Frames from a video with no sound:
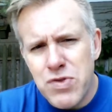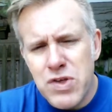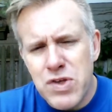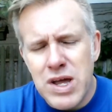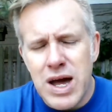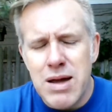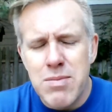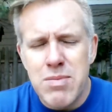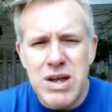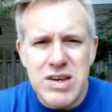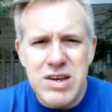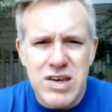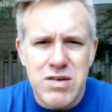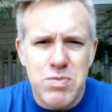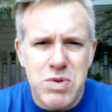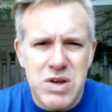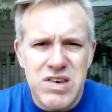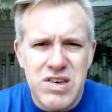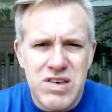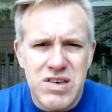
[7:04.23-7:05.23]
The guy makes
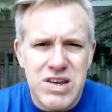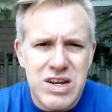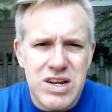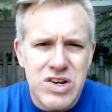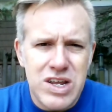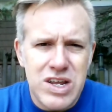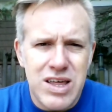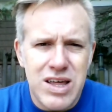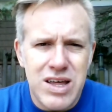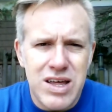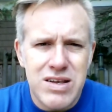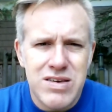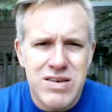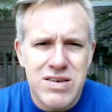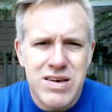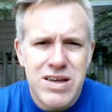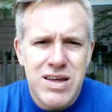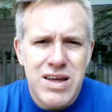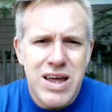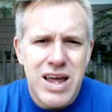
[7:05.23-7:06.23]
his business teaching
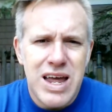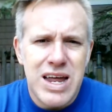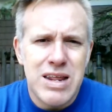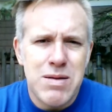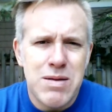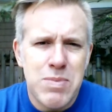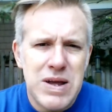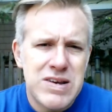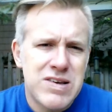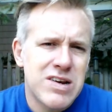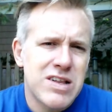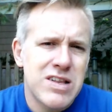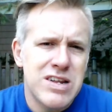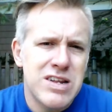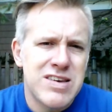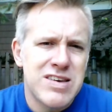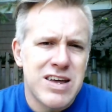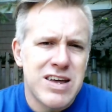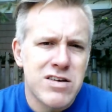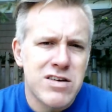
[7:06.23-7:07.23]
kids, and he
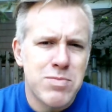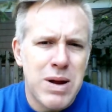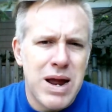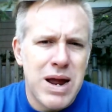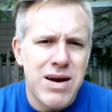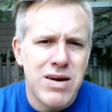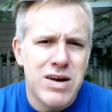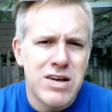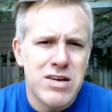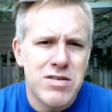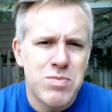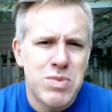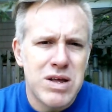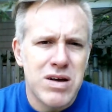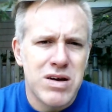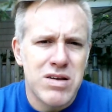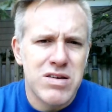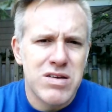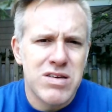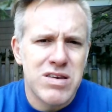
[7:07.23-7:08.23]
basically sells parents
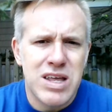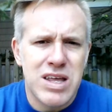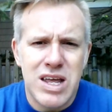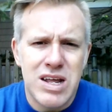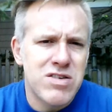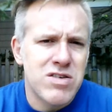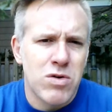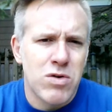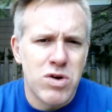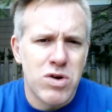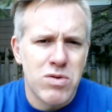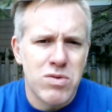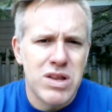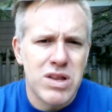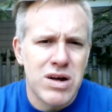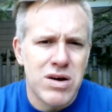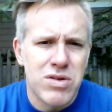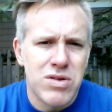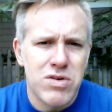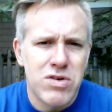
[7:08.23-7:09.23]
because the kids don't know
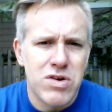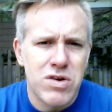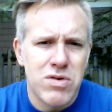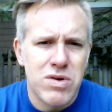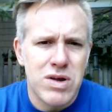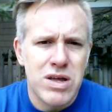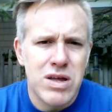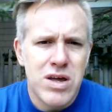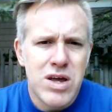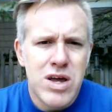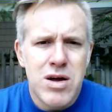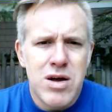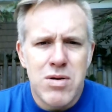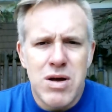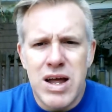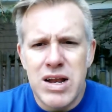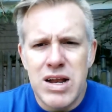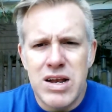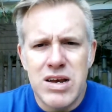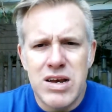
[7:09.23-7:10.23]
what the hell they're doing,
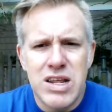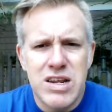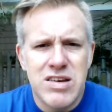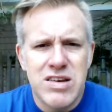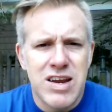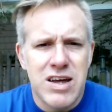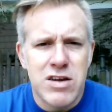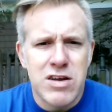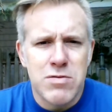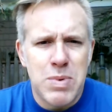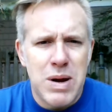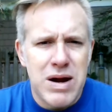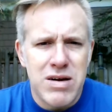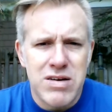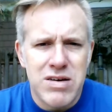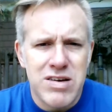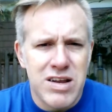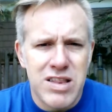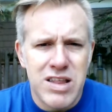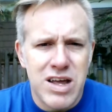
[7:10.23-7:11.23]
and he sells
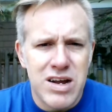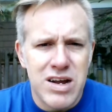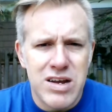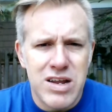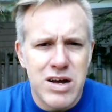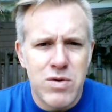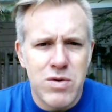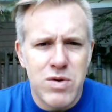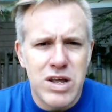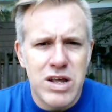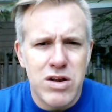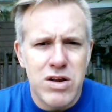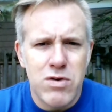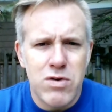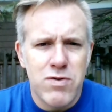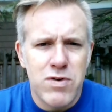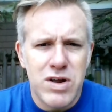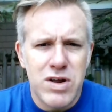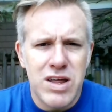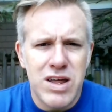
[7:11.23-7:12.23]
parents on the idea of what he can
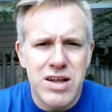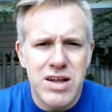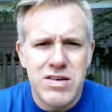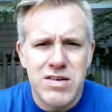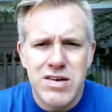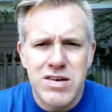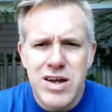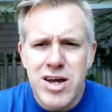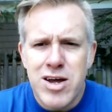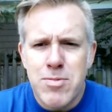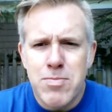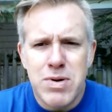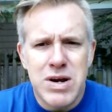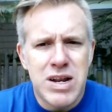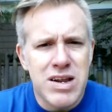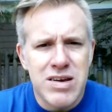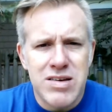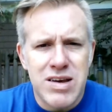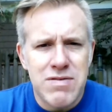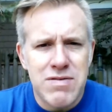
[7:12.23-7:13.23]
do for kids.
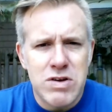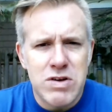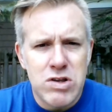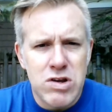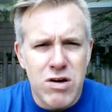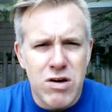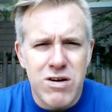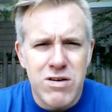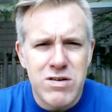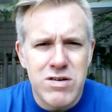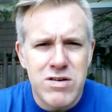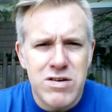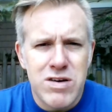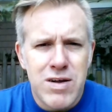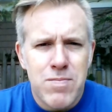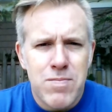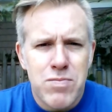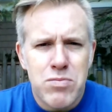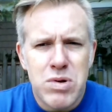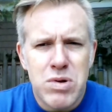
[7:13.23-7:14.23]
But he doesn't have adults
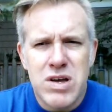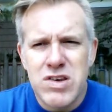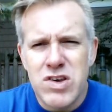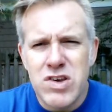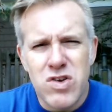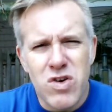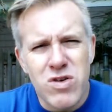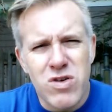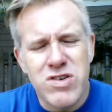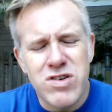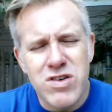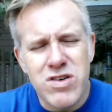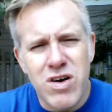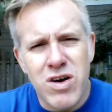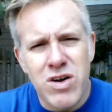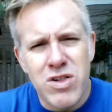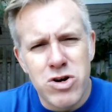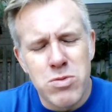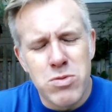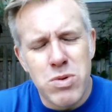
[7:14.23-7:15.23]
because adults
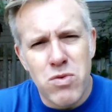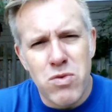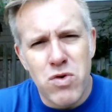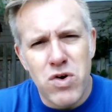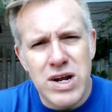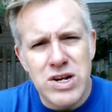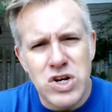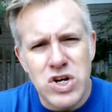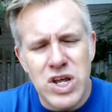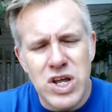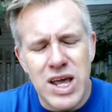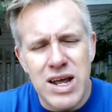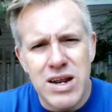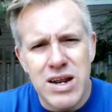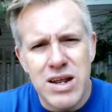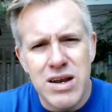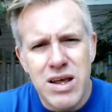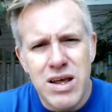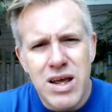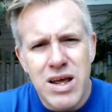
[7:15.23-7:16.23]
are a little bit more
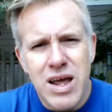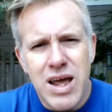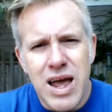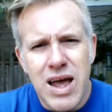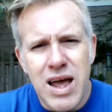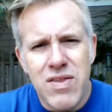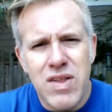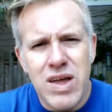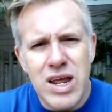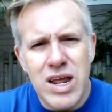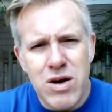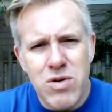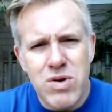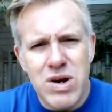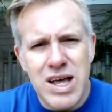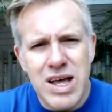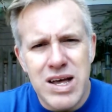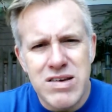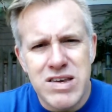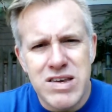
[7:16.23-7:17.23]
educated, and they hear
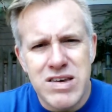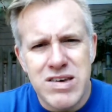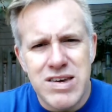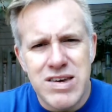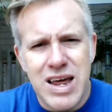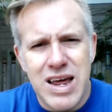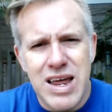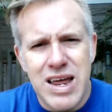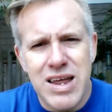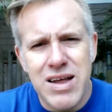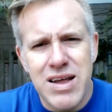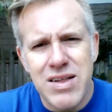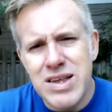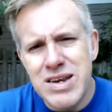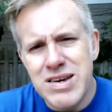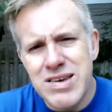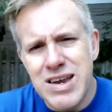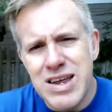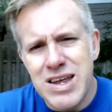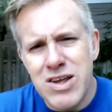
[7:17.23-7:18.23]
what he has to say, and
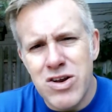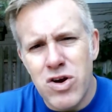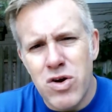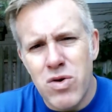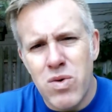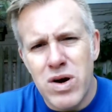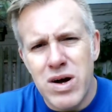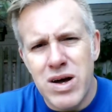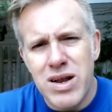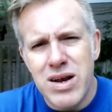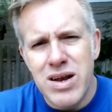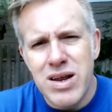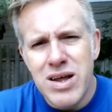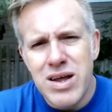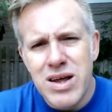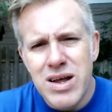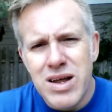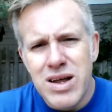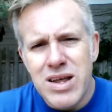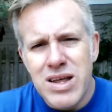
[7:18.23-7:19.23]
they say, you know what?
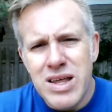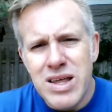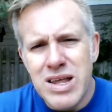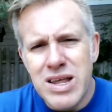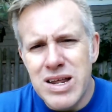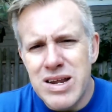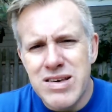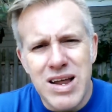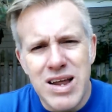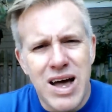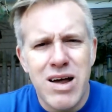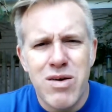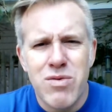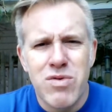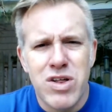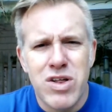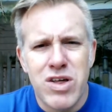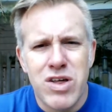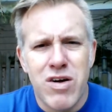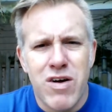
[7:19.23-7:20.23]
He's not
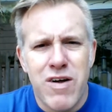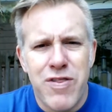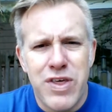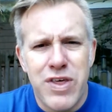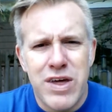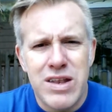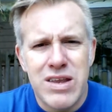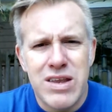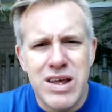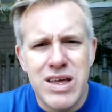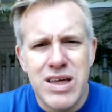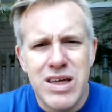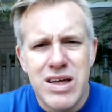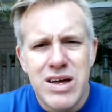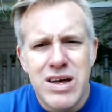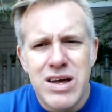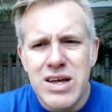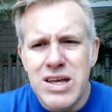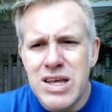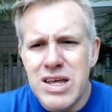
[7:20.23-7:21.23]
really authentic.
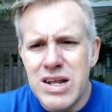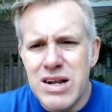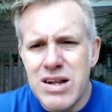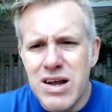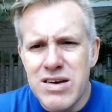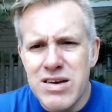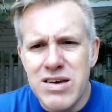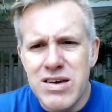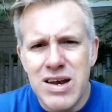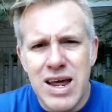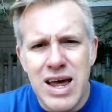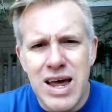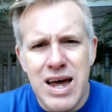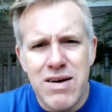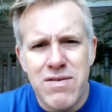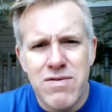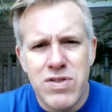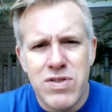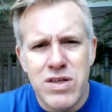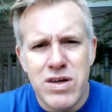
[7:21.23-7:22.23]
He doesn't
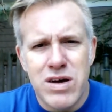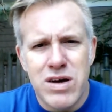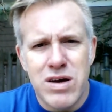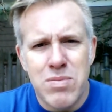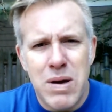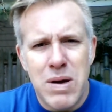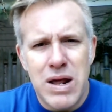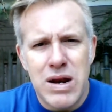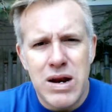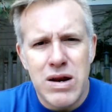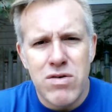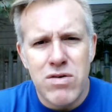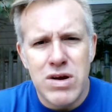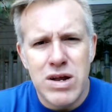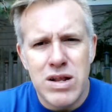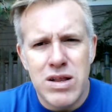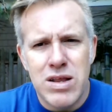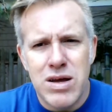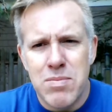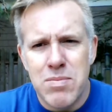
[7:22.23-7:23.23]
have the
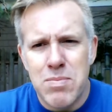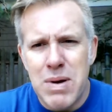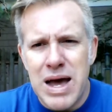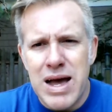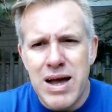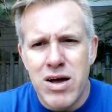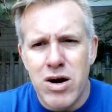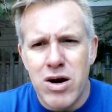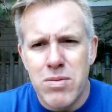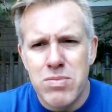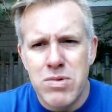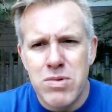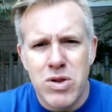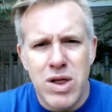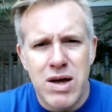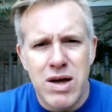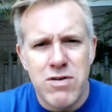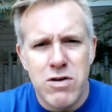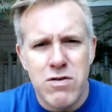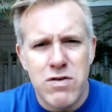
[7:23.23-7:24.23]
pedigree to back up the
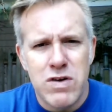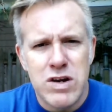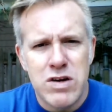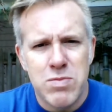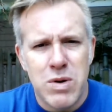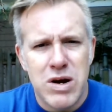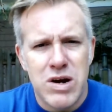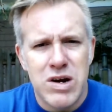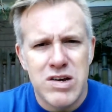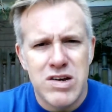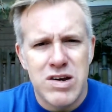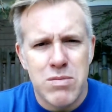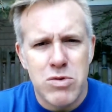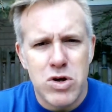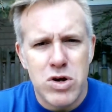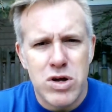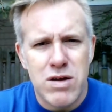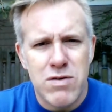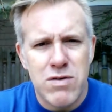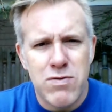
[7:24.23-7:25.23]
level of experience I'm
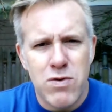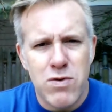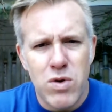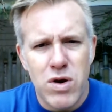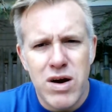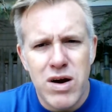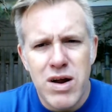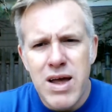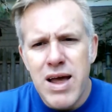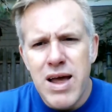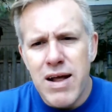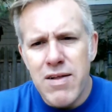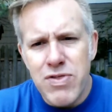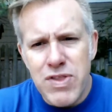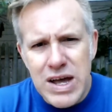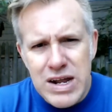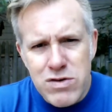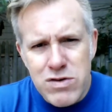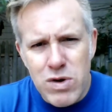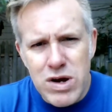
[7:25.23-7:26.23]
looking for,
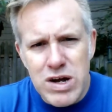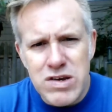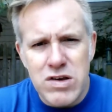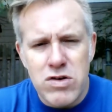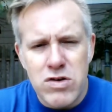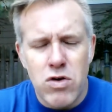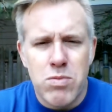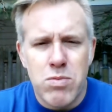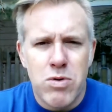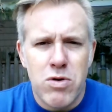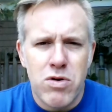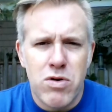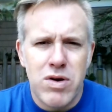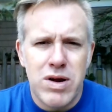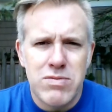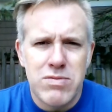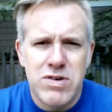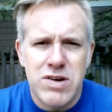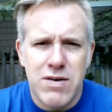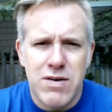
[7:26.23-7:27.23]
and that's why his adult
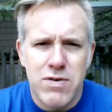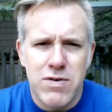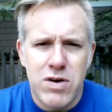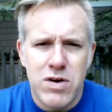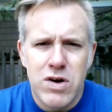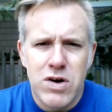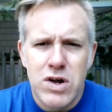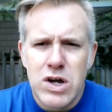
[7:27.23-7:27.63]
programs suffer.